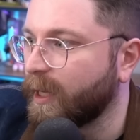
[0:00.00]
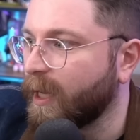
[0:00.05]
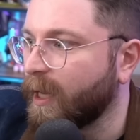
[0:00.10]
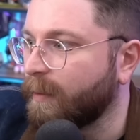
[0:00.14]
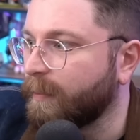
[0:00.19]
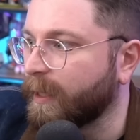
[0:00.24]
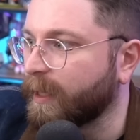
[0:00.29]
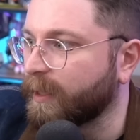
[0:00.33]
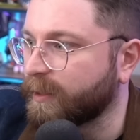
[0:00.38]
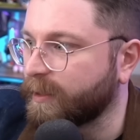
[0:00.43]

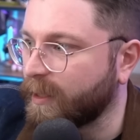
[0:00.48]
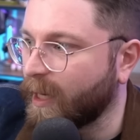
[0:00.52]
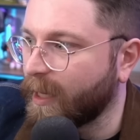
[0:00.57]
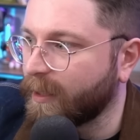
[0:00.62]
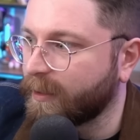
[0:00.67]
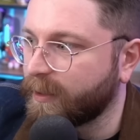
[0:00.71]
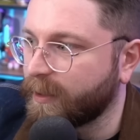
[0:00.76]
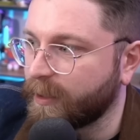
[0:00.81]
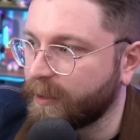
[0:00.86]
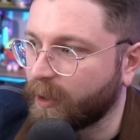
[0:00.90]
because
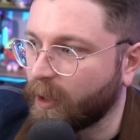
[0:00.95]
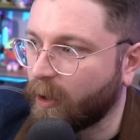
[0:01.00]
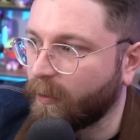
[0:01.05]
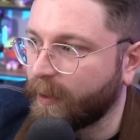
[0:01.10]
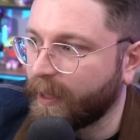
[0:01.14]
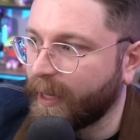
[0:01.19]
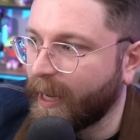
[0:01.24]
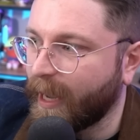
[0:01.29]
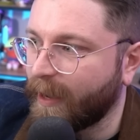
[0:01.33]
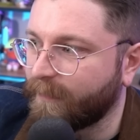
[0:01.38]
Nazis
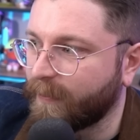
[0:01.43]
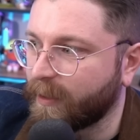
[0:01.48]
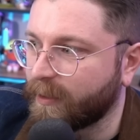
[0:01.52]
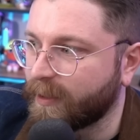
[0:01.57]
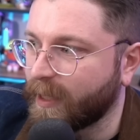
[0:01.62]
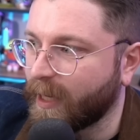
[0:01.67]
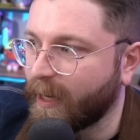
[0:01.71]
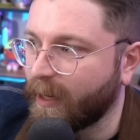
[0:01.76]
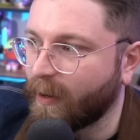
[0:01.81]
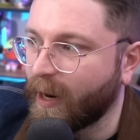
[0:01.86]
already have an
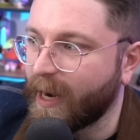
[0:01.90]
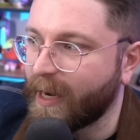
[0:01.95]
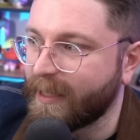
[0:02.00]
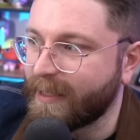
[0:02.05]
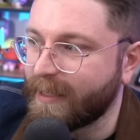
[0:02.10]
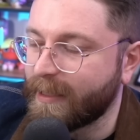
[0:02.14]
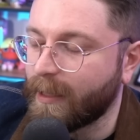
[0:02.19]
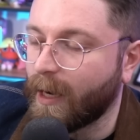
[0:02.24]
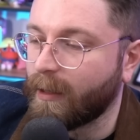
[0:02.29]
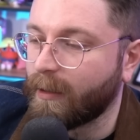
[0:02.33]
entire
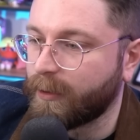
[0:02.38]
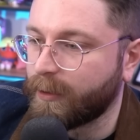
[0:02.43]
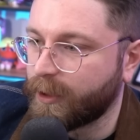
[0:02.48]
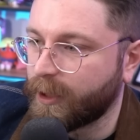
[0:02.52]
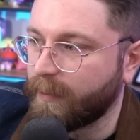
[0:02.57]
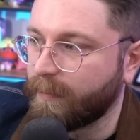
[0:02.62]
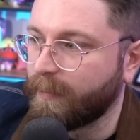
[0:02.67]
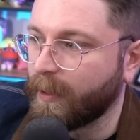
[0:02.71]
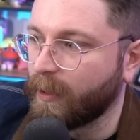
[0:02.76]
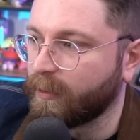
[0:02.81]

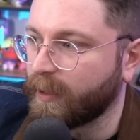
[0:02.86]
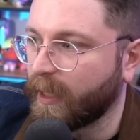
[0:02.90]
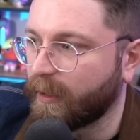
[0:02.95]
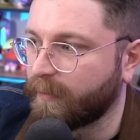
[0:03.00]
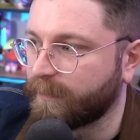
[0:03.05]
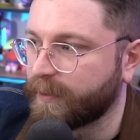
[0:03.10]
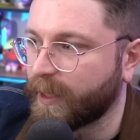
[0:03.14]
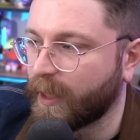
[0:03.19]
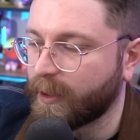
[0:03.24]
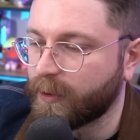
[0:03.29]
ideology built out
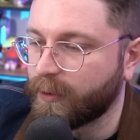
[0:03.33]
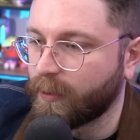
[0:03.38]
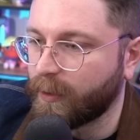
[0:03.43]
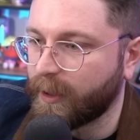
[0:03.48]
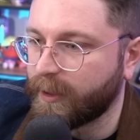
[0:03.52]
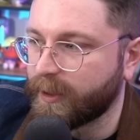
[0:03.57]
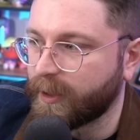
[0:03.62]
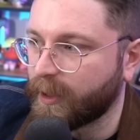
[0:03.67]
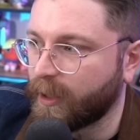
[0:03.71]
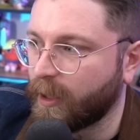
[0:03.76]
of sexual
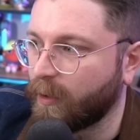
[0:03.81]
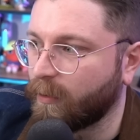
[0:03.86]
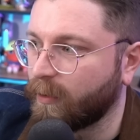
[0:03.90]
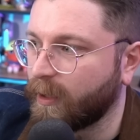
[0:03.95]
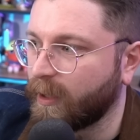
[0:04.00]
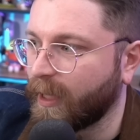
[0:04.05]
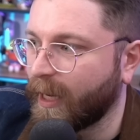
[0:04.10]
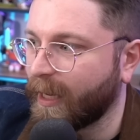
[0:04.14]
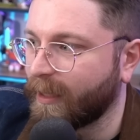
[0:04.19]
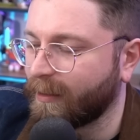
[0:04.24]

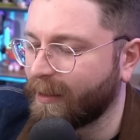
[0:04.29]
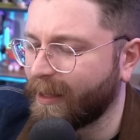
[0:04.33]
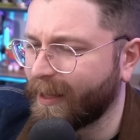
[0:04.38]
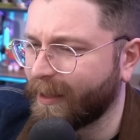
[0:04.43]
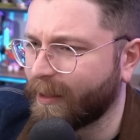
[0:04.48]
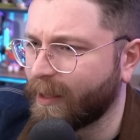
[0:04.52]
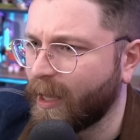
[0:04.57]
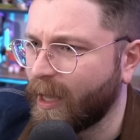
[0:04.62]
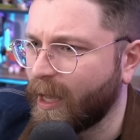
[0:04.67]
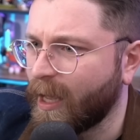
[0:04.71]
insecurity and,
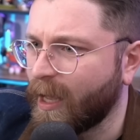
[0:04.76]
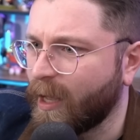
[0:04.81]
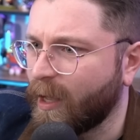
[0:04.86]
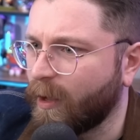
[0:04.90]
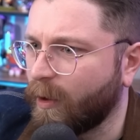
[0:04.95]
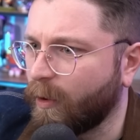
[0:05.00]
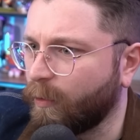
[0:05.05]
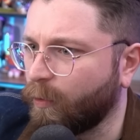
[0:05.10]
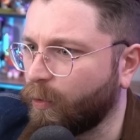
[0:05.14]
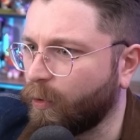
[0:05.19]
like,
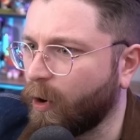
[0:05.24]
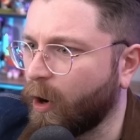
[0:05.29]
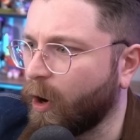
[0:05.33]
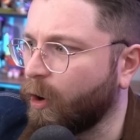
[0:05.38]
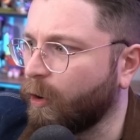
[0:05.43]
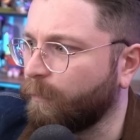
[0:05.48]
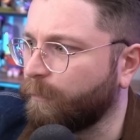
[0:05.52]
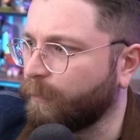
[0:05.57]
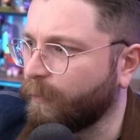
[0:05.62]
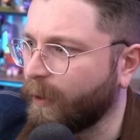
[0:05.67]

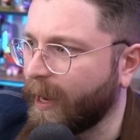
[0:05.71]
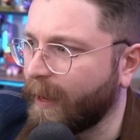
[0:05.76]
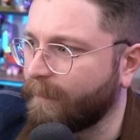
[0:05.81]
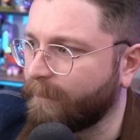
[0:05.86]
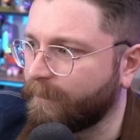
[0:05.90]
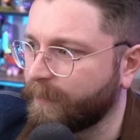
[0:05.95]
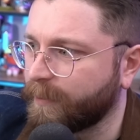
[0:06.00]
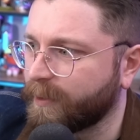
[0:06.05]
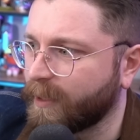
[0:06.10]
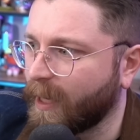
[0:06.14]

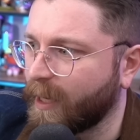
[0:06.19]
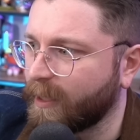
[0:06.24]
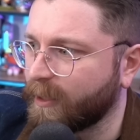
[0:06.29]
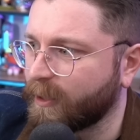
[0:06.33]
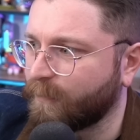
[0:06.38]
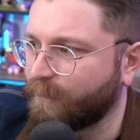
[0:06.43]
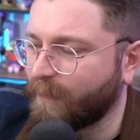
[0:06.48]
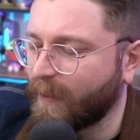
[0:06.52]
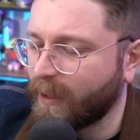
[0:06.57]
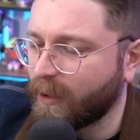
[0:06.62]

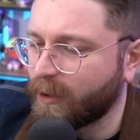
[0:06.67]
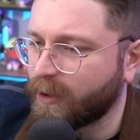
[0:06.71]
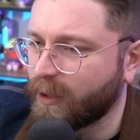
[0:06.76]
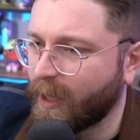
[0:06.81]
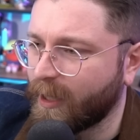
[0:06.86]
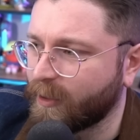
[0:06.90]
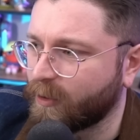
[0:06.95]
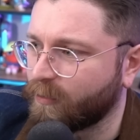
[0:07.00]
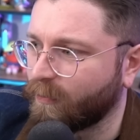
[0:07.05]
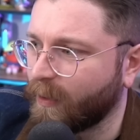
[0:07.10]
overemphasized,
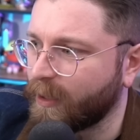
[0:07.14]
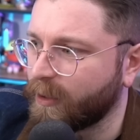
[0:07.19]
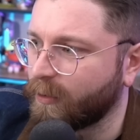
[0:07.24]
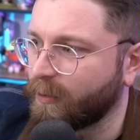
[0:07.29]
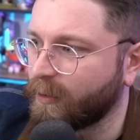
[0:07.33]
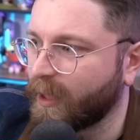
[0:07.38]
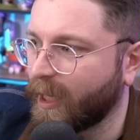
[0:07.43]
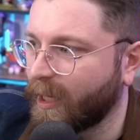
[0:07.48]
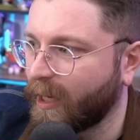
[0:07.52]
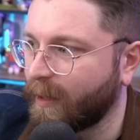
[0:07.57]
fetishized racial
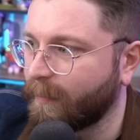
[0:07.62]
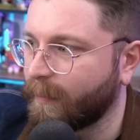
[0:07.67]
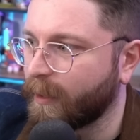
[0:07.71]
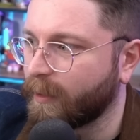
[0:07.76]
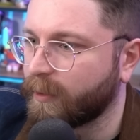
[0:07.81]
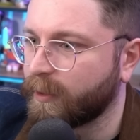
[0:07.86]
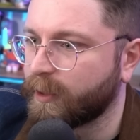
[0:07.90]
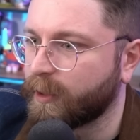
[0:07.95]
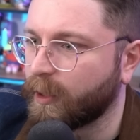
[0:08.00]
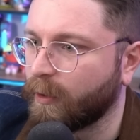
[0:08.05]

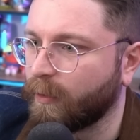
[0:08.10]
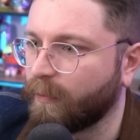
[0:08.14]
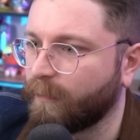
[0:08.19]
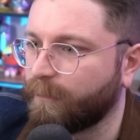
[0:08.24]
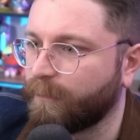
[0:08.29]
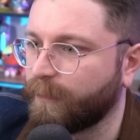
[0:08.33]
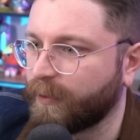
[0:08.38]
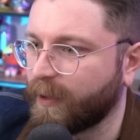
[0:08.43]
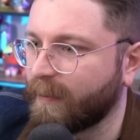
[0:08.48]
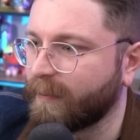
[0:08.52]
dynamics. So
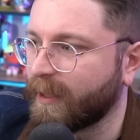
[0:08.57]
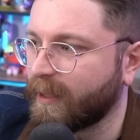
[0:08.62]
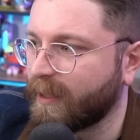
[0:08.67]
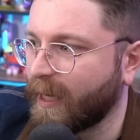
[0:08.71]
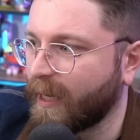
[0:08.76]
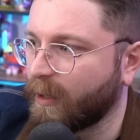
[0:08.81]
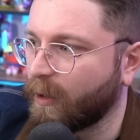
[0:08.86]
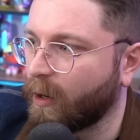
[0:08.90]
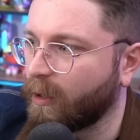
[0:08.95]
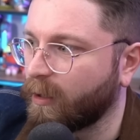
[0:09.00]
for them to
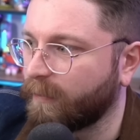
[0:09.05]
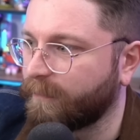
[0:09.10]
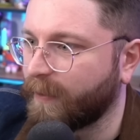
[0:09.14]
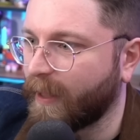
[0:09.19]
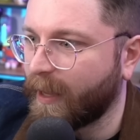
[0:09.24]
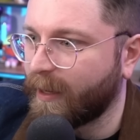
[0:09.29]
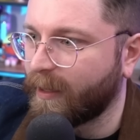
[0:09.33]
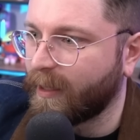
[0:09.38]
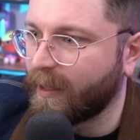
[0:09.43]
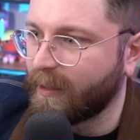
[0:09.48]
take all of
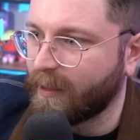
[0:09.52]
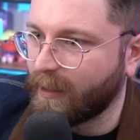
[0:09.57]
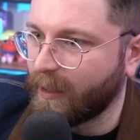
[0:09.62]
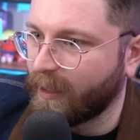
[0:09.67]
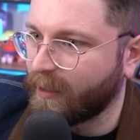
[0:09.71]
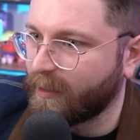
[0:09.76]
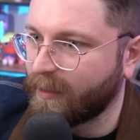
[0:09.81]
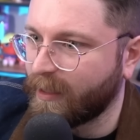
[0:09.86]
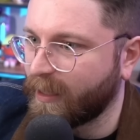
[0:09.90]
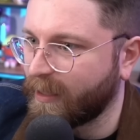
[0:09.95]
that and,
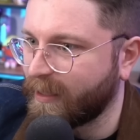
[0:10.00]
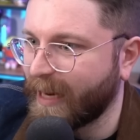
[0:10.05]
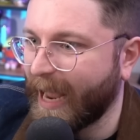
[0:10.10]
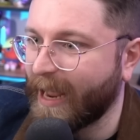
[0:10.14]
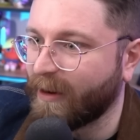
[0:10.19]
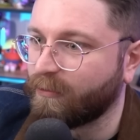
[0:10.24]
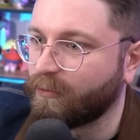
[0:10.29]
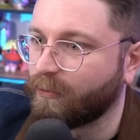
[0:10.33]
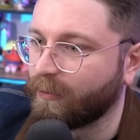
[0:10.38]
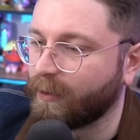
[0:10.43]
like, the
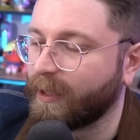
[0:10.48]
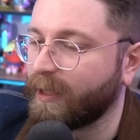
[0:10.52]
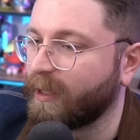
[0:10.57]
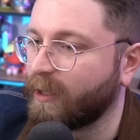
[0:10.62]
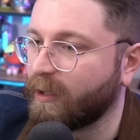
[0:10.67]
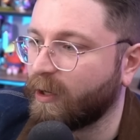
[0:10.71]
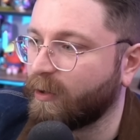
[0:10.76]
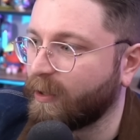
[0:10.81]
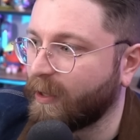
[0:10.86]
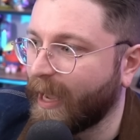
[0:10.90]
naturally,
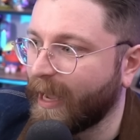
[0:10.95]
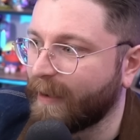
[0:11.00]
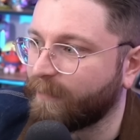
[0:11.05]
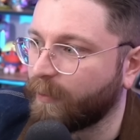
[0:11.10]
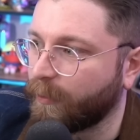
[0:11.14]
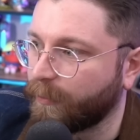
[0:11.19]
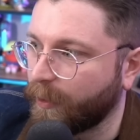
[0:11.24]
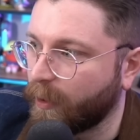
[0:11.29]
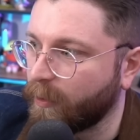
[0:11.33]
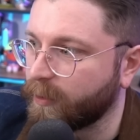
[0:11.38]
you know, you have
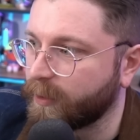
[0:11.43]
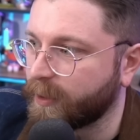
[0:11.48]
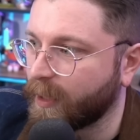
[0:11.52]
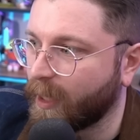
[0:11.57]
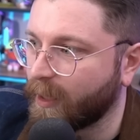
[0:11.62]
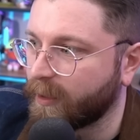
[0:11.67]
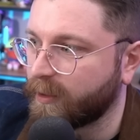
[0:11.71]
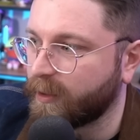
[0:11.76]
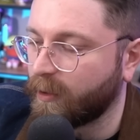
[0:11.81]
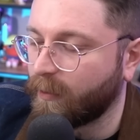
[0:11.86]
all those
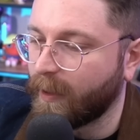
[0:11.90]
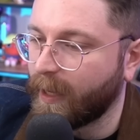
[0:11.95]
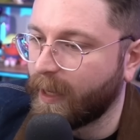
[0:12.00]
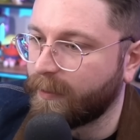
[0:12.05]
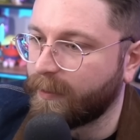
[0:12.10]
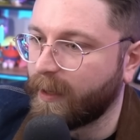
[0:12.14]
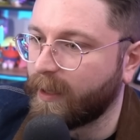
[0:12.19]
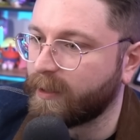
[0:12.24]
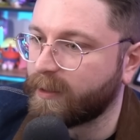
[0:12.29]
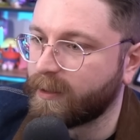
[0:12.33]
thoughts in your head,
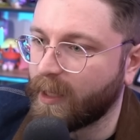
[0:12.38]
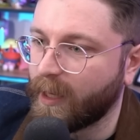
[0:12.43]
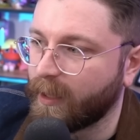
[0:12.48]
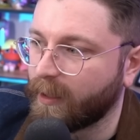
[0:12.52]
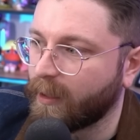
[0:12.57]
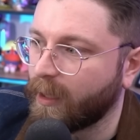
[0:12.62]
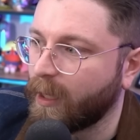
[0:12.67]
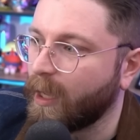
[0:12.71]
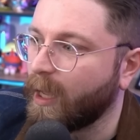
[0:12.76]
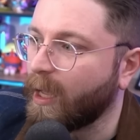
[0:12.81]
and then it's like,